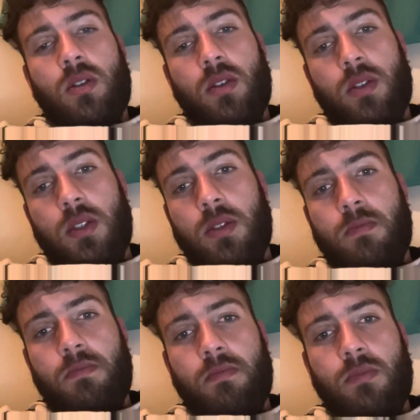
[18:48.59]

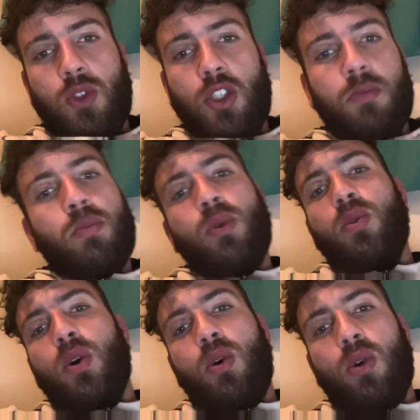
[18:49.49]
and just blew
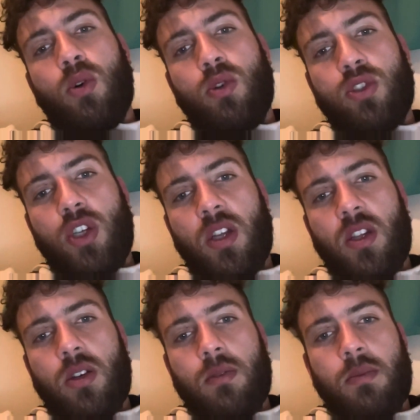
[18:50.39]
the whole contract
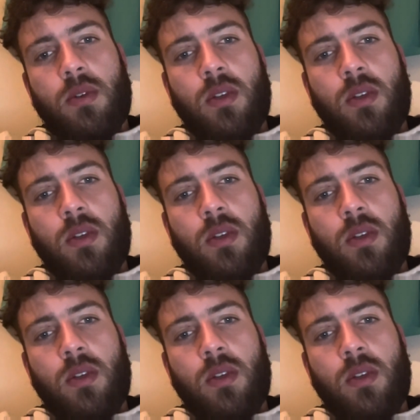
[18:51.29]
up.